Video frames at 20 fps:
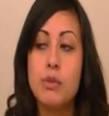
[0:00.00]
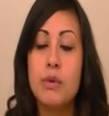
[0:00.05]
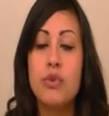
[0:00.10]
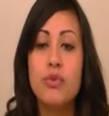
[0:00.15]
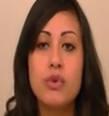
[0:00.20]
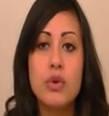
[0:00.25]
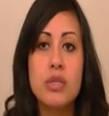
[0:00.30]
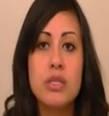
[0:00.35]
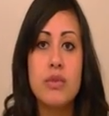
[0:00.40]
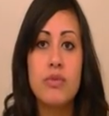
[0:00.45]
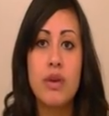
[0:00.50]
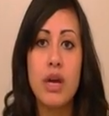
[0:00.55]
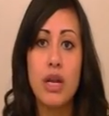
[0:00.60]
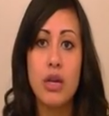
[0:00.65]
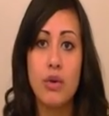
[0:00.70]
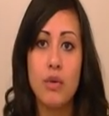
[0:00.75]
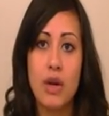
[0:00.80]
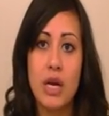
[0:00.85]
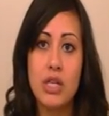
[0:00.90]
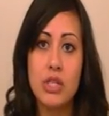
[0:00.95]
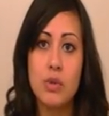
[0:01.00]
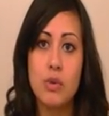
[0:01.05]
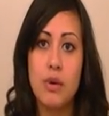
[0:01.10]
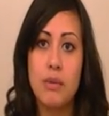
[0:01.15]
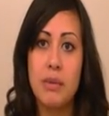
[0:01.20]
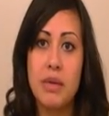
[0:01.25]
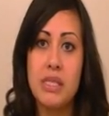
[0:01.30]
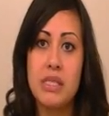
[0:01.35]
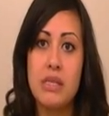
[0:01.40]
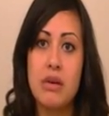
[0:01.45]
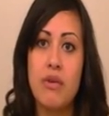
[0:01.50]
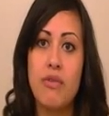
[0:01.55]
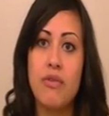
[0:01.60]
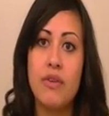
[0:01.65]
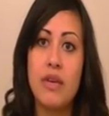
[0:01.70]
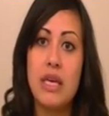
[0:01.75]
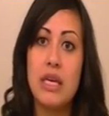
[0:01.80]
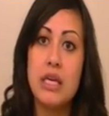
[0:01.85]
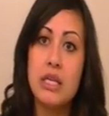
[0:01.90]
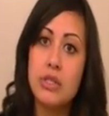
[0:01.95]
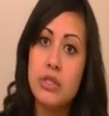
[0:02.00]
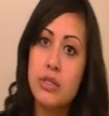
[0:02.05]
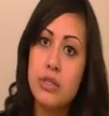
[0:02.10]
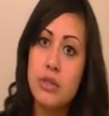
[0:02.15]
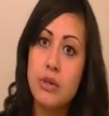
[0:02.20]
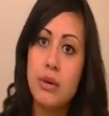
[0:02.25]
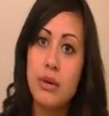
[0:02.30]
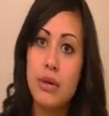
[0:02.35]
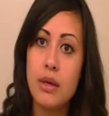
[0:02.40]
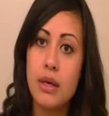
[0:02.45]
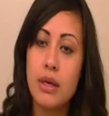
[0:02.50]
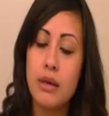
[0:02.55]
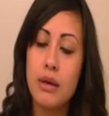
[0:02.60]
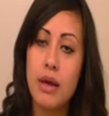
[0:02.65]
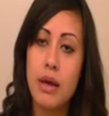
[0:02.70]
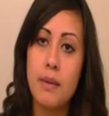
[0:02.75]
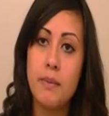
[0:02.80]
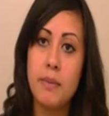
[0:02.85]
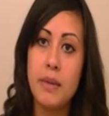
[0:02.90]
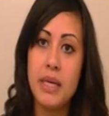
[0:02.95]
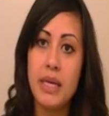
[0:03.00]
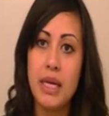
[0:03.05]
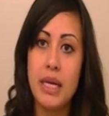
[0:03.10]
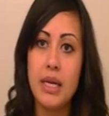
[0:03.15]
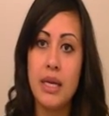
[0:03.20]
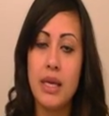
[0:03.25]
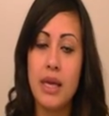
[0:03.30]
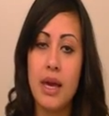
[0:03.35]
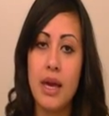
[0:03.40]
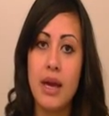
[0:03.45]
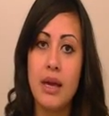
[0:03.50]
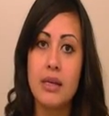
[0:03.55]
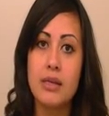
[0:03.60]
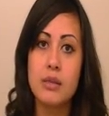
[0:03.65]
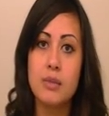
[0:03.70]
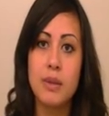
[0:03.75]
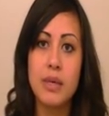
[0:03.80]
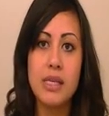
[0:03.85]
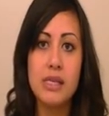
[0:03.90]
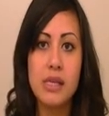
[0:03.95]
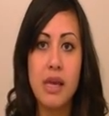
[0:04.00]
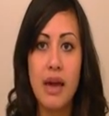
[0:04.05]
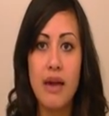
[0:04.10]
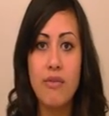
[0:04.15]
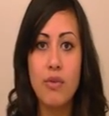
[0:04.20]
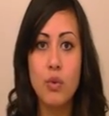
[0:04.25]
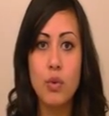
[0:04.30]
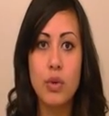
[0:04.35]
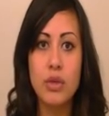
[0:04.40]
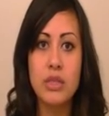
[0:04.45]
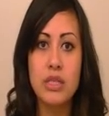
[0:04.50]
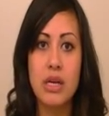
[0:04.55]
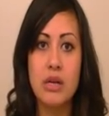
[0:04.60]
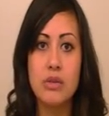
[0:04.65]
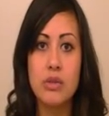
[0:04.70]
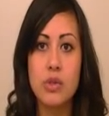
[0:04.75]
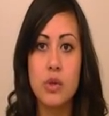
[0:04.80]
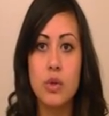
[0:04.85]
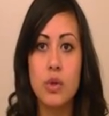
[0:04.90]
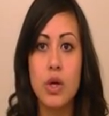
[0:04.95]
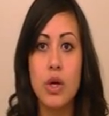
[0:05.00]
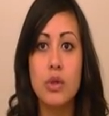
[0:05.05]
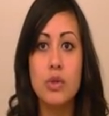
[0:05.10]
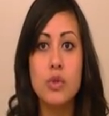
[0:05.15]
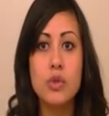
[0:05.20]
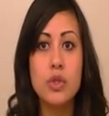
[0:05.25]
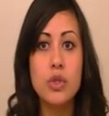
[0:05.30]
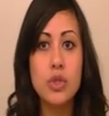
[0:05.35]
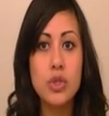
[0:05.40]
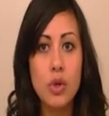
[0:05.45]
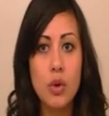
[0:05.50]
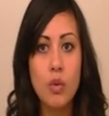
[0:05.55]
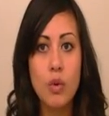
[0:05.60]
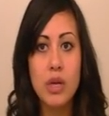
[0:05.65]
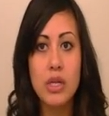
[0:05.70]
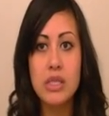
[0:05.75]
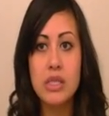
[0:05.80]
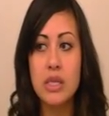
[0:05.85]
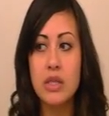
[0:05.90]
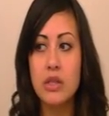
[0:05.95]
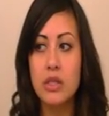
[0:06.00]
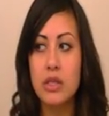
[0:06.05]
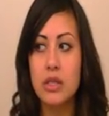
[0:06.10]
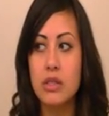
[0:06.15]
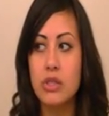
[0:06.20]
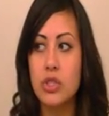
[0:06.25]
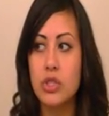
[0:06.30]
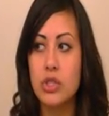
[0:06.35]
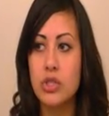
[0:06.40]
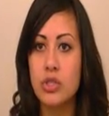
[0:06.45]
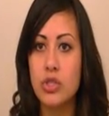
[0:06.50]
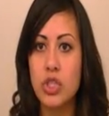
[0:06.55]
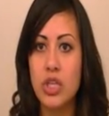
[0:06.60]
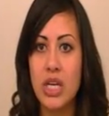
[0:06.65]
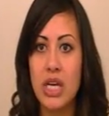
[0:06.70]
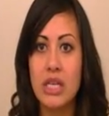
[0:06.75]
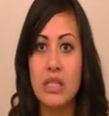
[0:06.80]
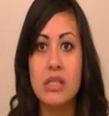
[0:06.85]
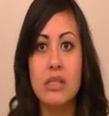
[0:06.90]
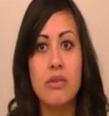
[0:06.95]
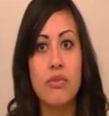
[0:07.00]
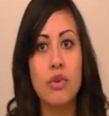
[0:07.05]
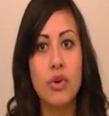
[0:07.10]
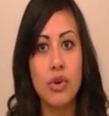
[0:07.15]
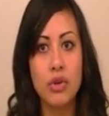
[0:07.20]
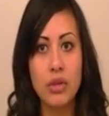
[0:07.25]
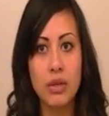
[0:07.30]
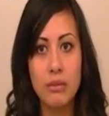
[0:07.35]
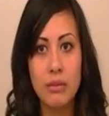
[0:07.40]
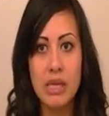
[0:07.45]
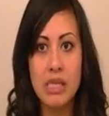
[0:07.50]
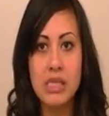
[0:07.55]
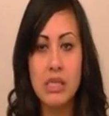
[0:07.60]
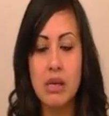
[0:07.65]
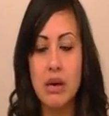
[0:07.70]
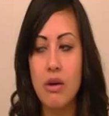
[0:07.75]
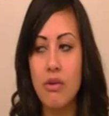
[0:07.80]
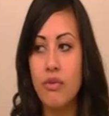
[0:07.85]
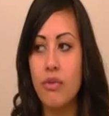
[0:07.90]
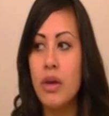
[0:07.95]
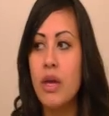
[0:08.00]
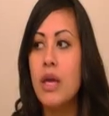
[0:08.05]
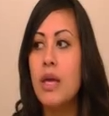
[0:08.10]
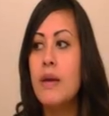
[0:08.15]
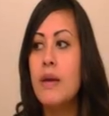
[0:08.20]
But of course, I've got to graduate myself into P90X because I haven't worked out in so long. So I don't want to take the chance of hurting myself.